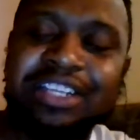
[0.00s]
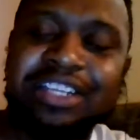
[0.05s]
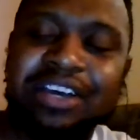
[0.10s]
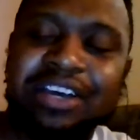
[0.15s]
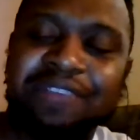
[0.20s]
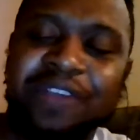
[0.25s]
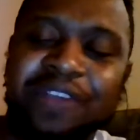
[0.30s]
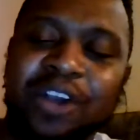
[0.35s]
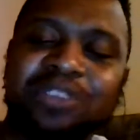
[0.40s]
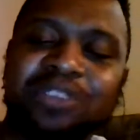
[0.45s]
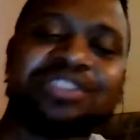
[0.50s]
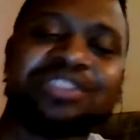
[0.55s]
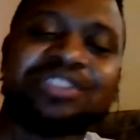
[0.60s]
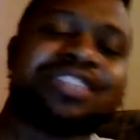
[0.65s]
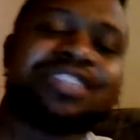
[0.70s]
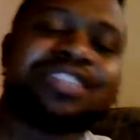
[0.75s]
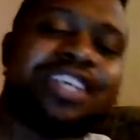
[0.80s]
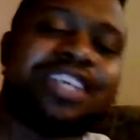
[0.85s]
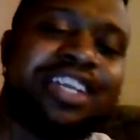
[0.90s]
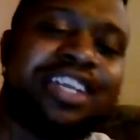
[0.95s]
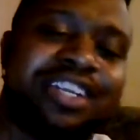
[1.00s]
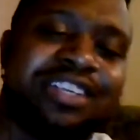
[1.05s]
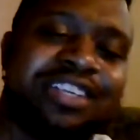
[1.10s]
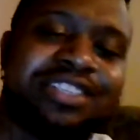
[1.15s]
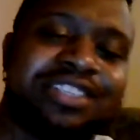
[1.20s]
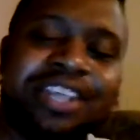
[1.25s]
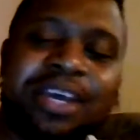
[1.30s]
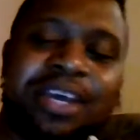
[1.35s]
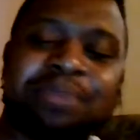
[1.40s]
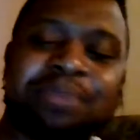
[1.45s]
versus 10
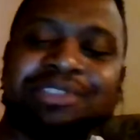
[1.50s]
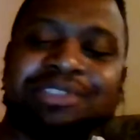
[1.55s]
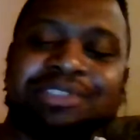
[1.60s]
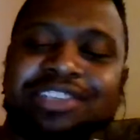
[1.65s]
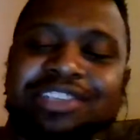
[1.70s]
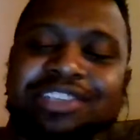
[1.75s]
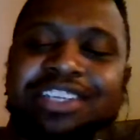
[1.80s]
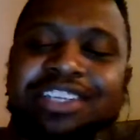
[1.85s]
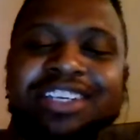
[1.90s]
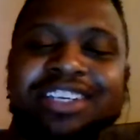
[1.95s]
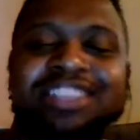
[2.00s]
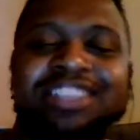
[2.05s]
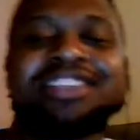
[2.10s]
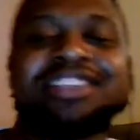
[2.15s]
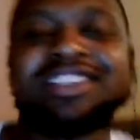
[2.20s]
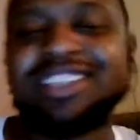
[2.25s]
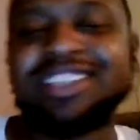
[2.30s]
interceptions, and then